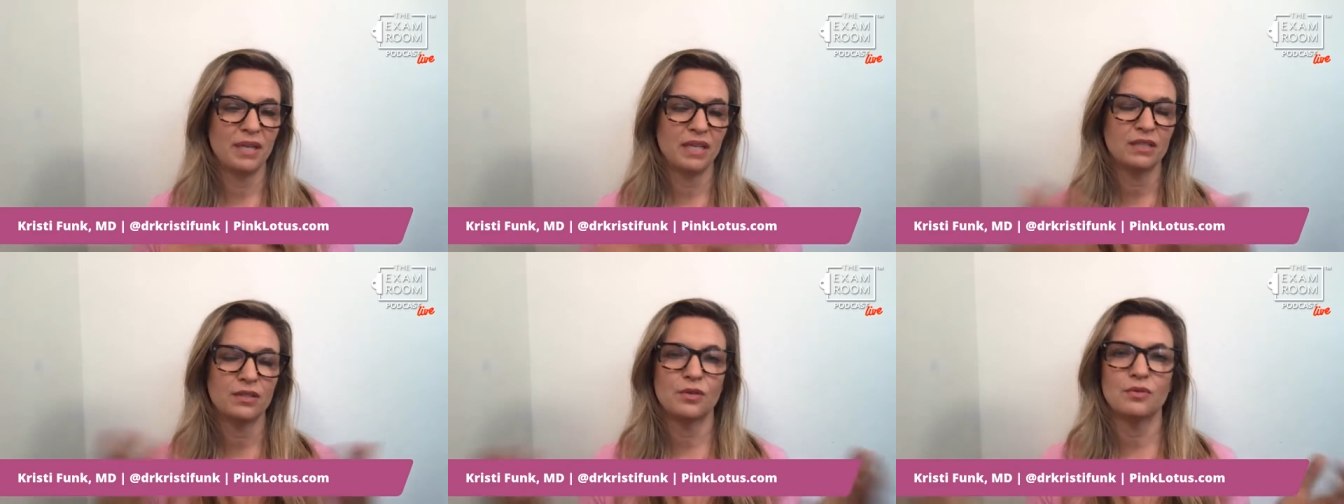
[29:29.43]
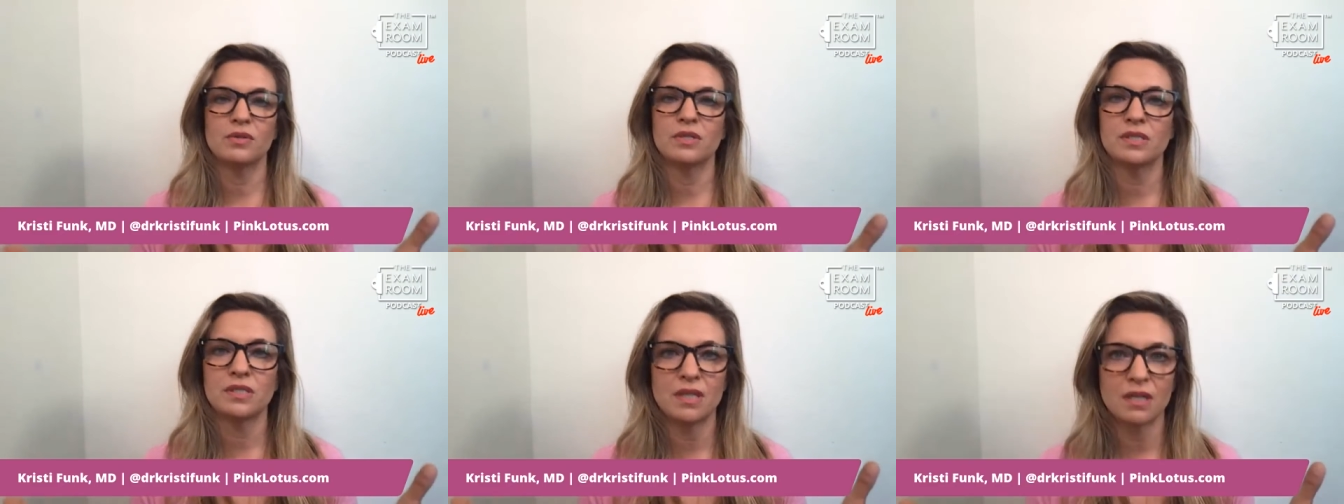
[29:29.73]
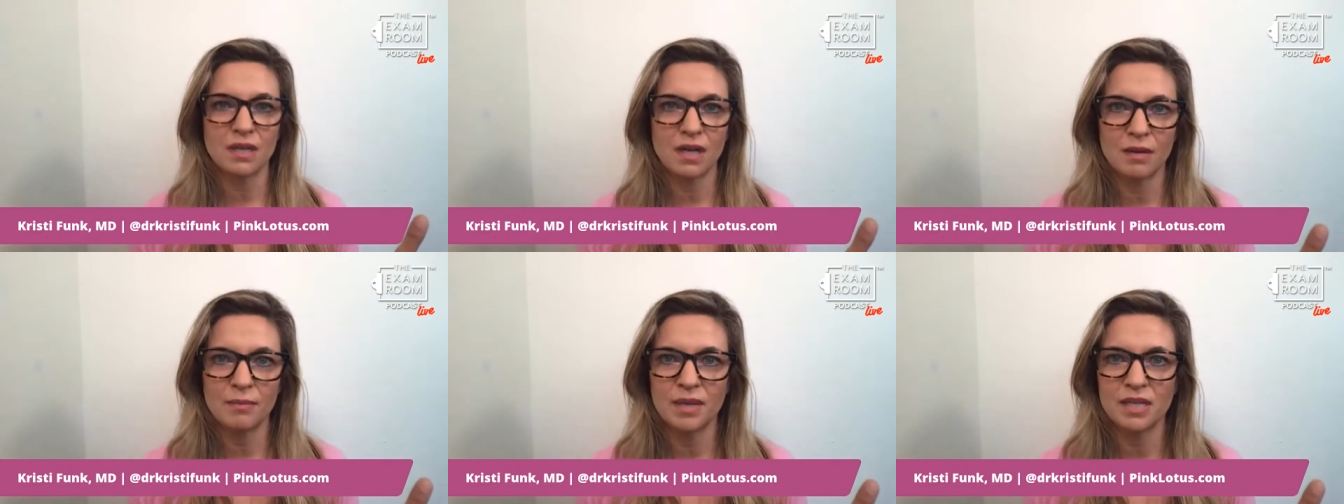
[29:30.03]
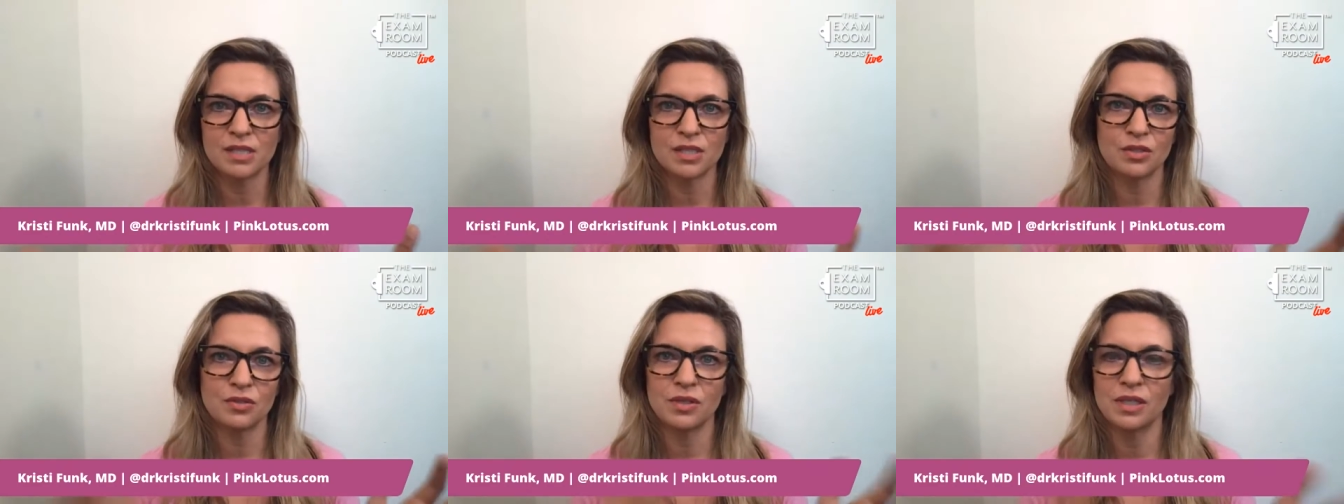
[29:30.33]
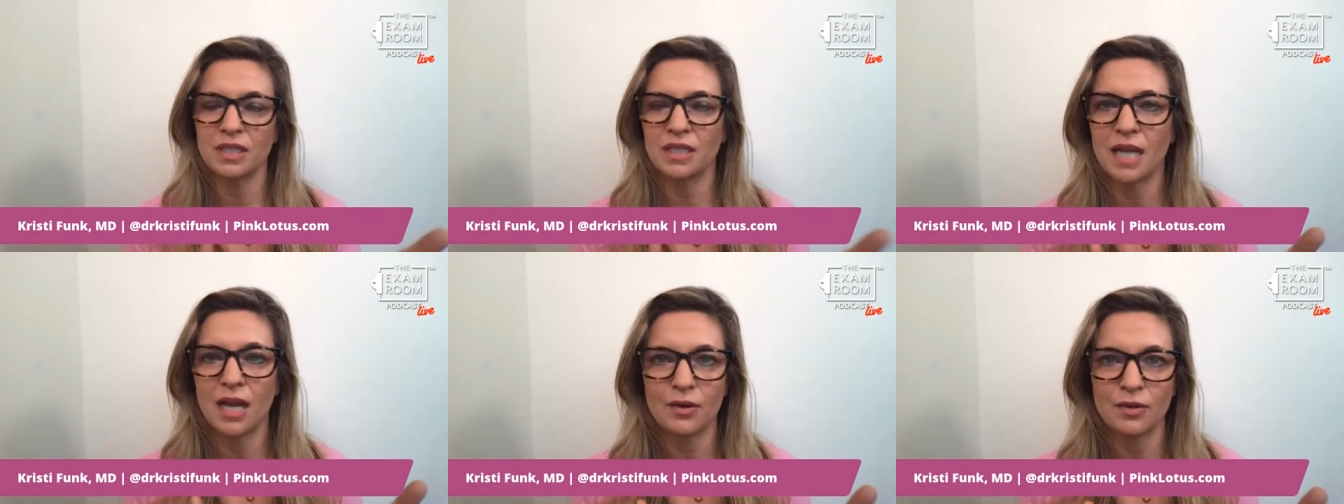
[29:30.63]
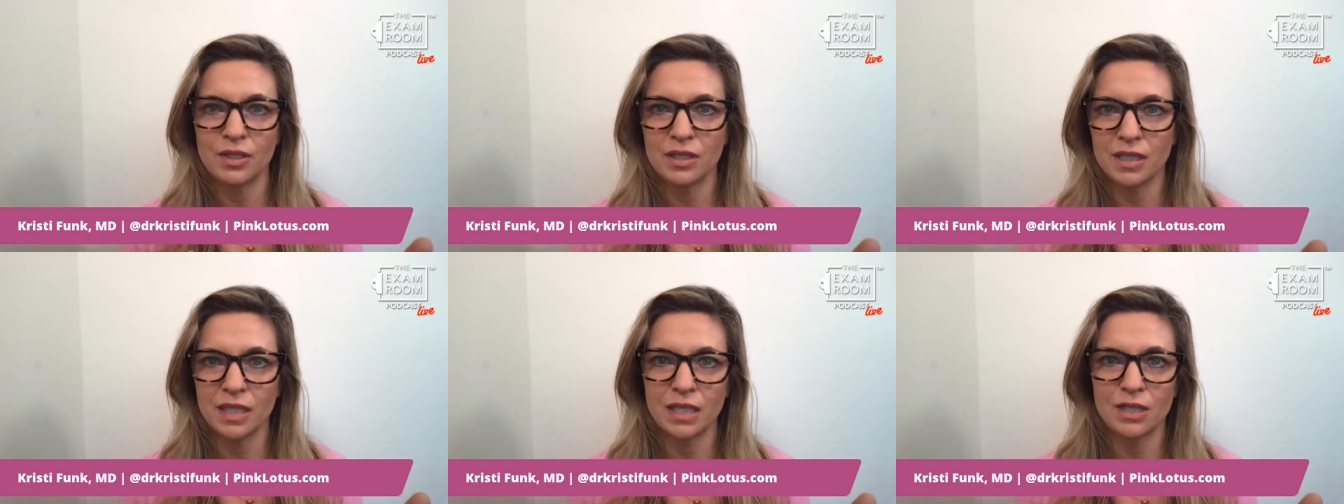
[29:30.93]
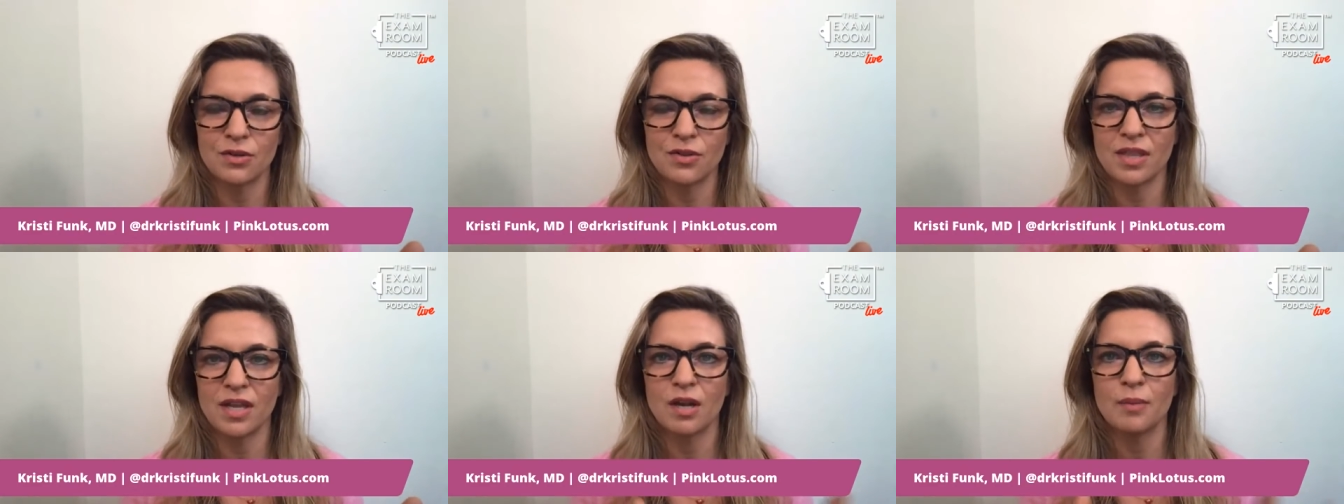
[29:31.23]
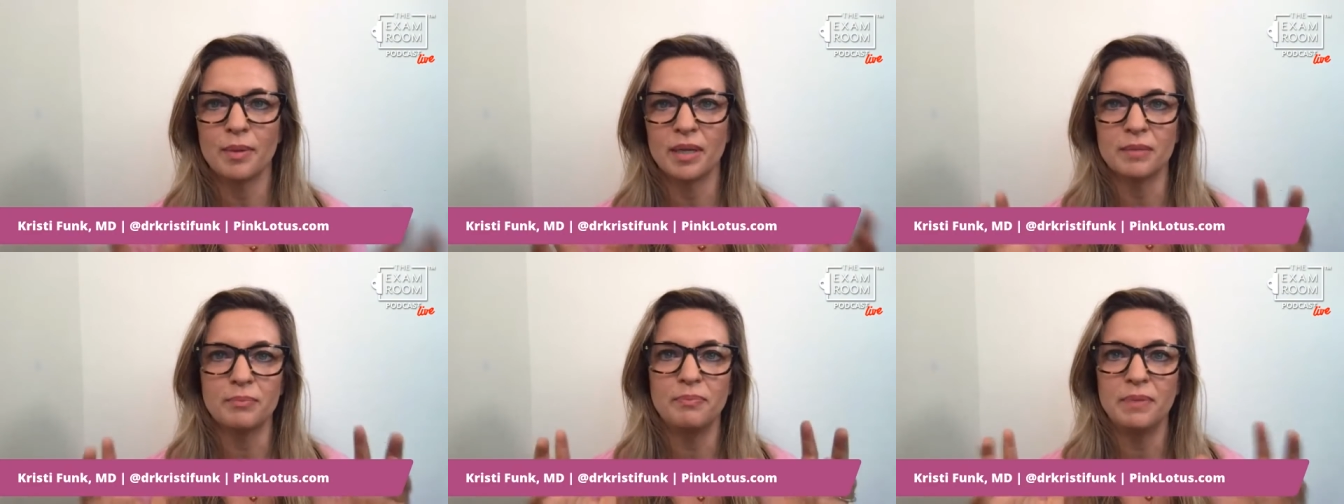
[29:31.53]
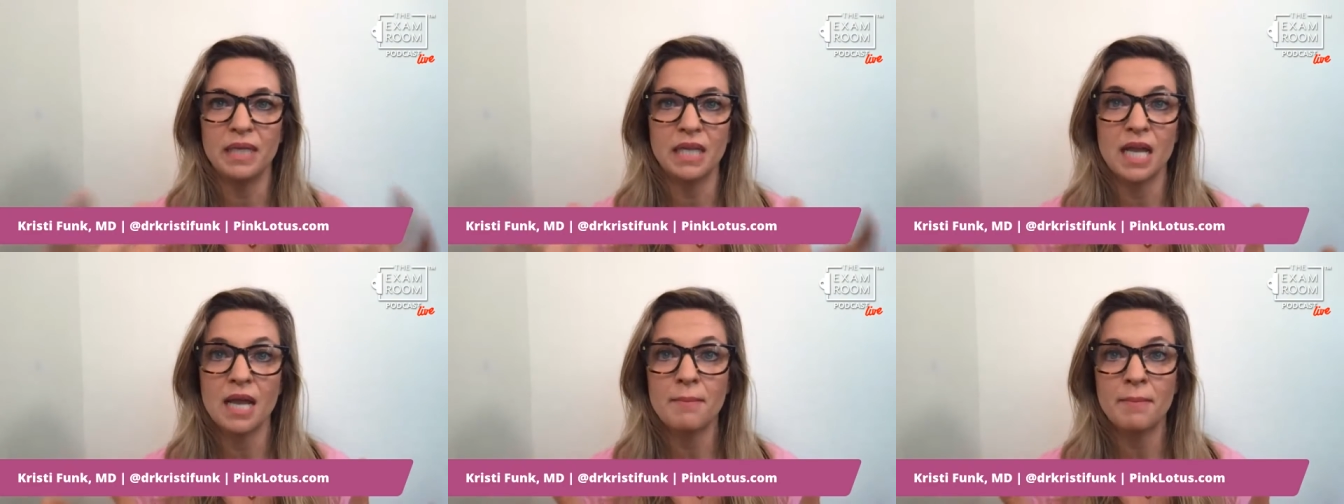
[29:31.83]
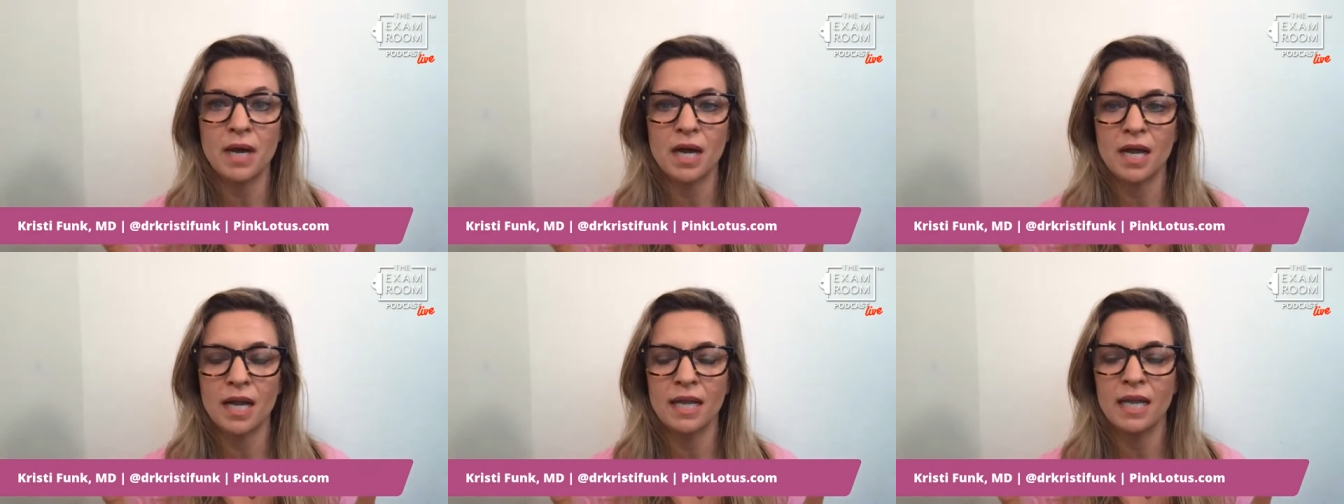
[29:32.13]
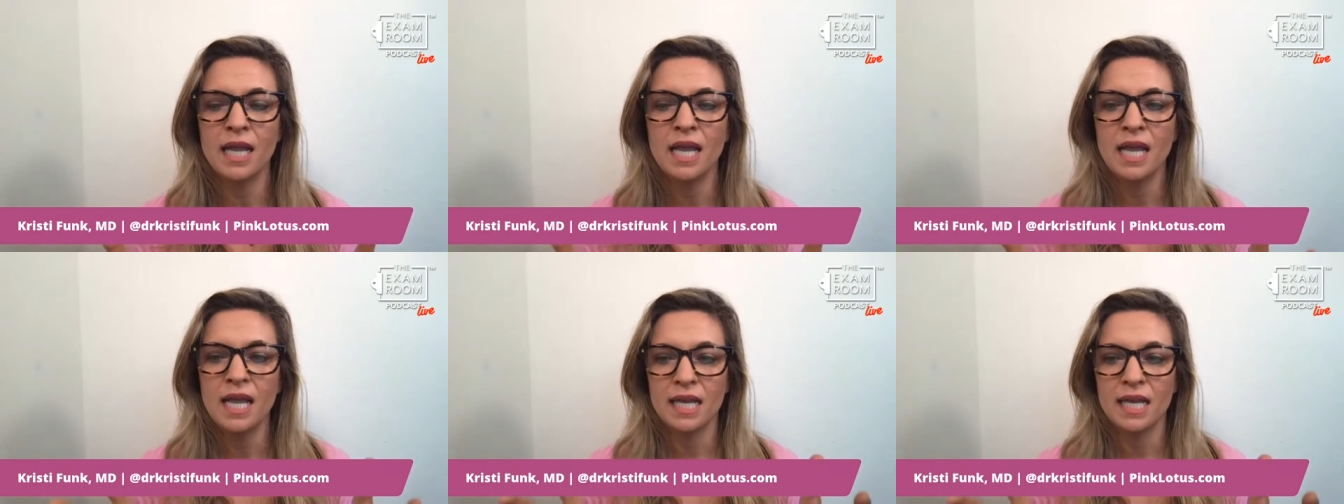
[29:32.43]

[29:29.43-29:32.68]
pinklotus.com has a great calculator there but bmi